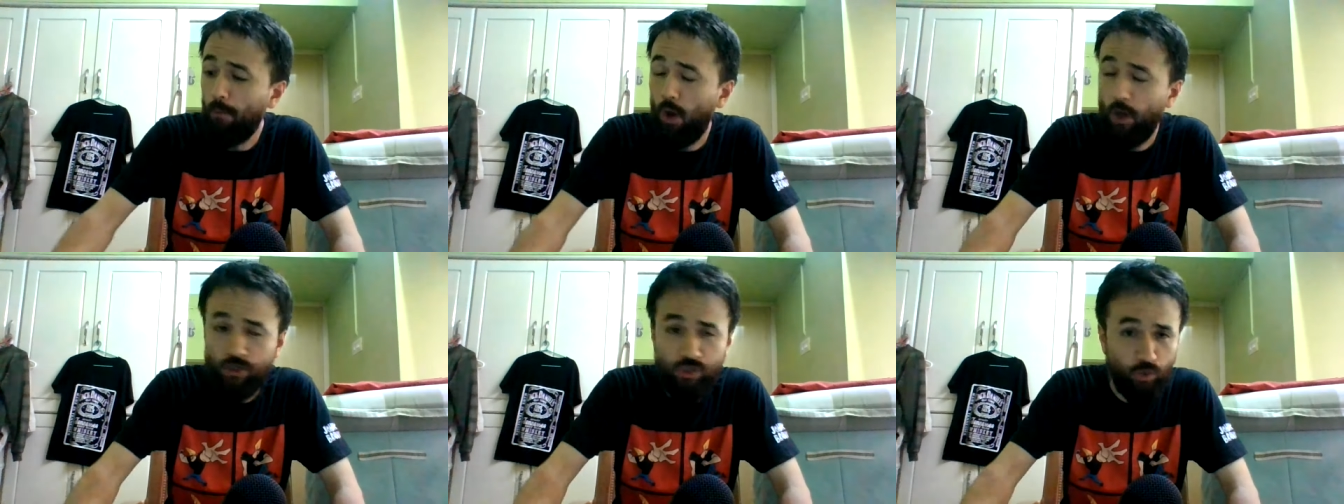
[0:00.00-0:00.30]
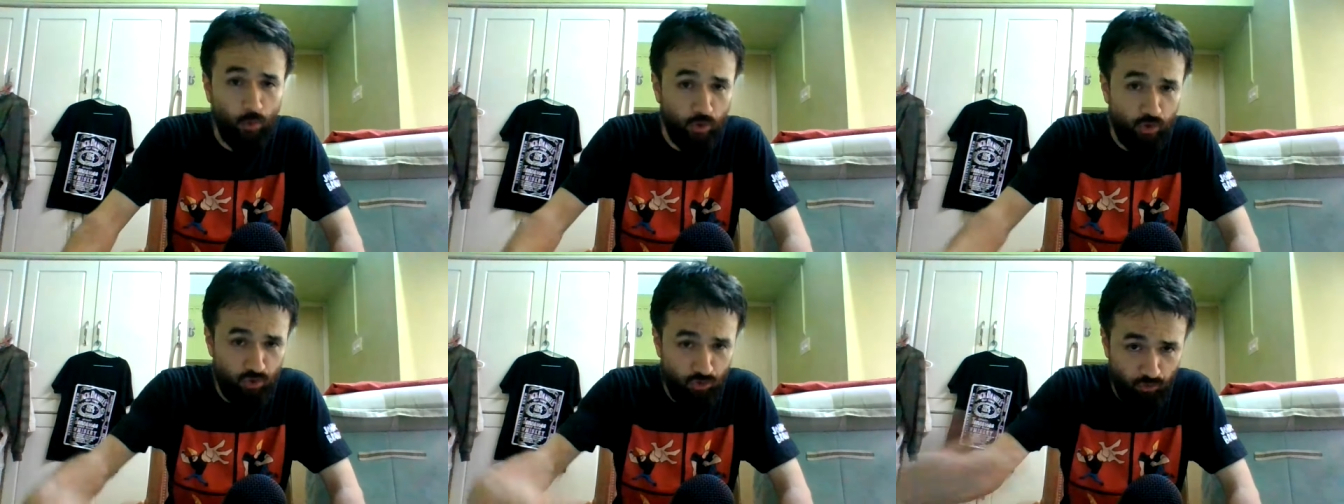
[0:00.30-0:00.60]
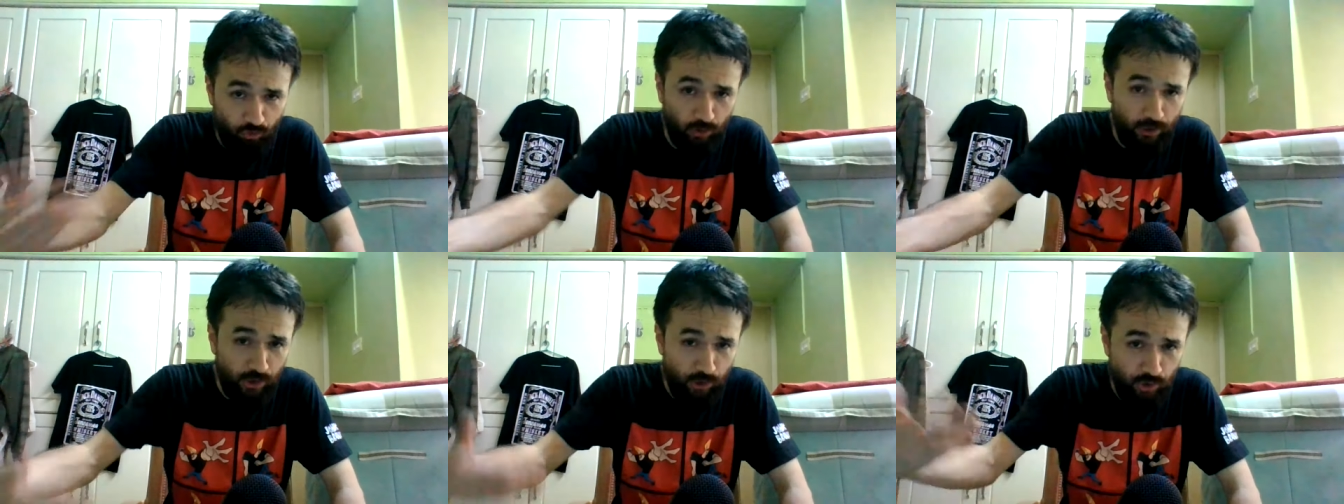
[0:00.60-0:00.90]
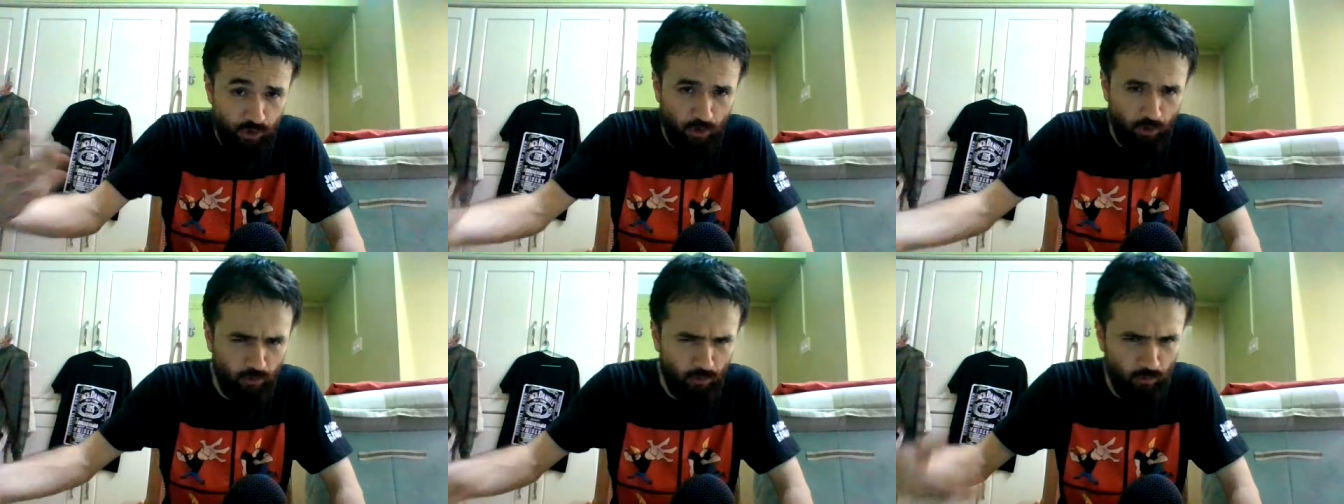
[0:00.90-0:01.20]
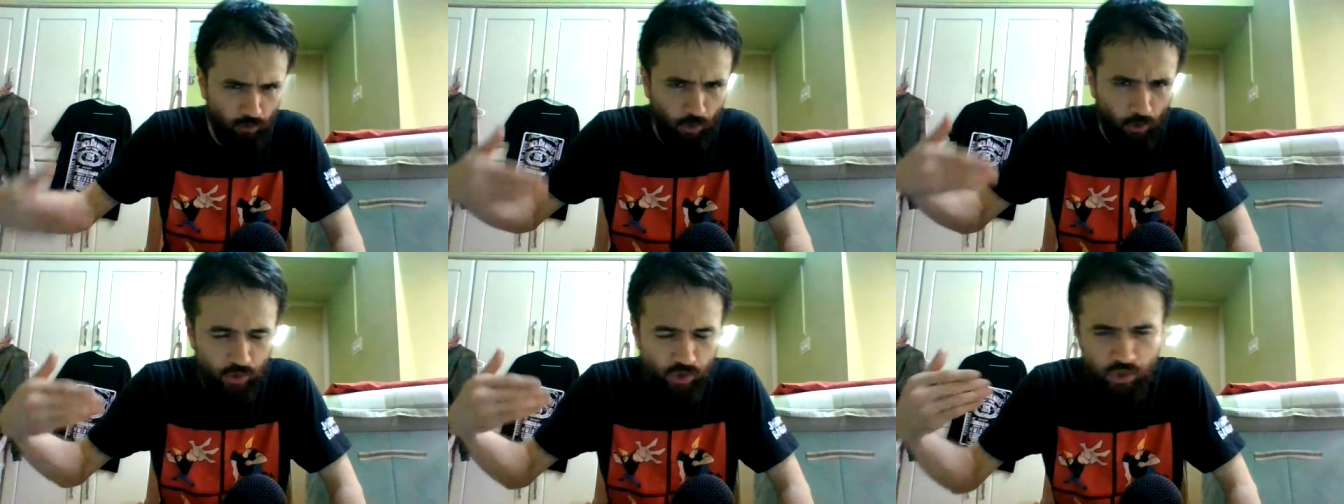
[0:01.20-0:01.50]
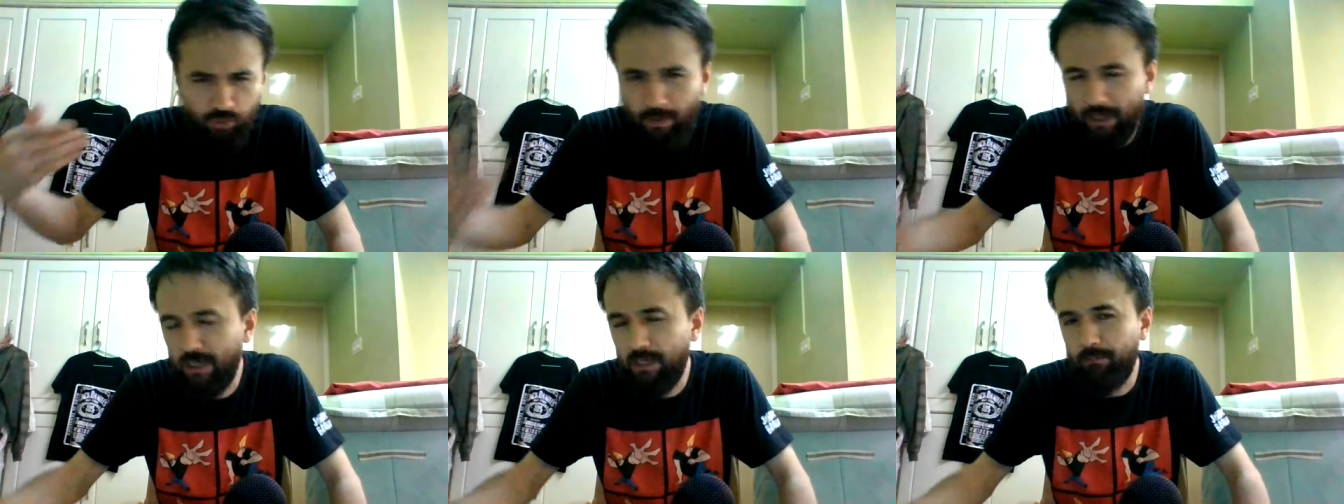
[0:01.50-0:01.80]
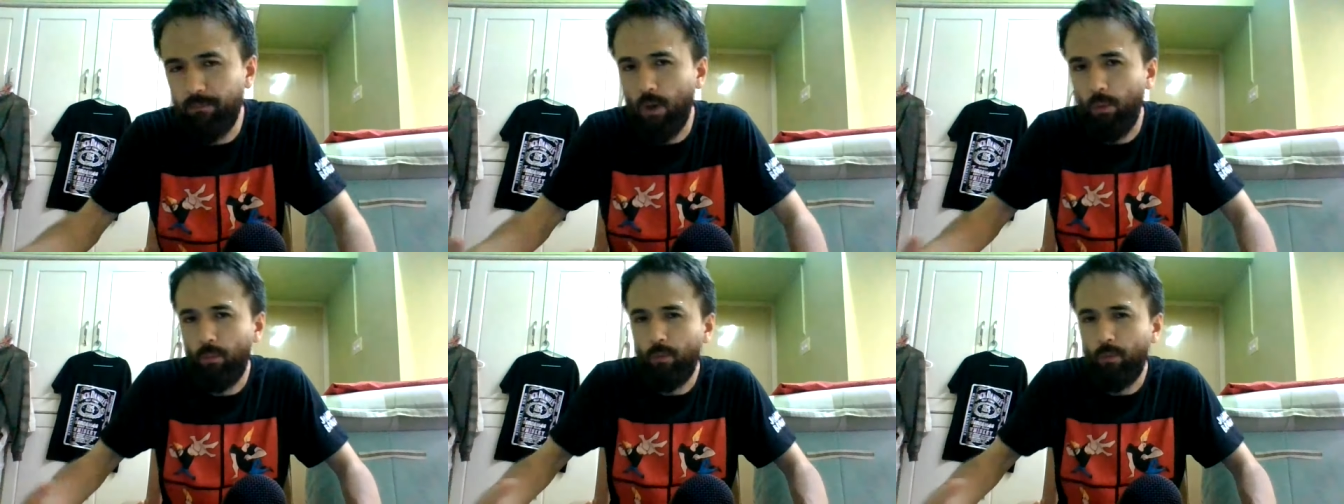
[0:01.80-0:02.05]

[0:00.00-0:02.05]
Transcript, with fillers: onto a trillion dollar large spending bill.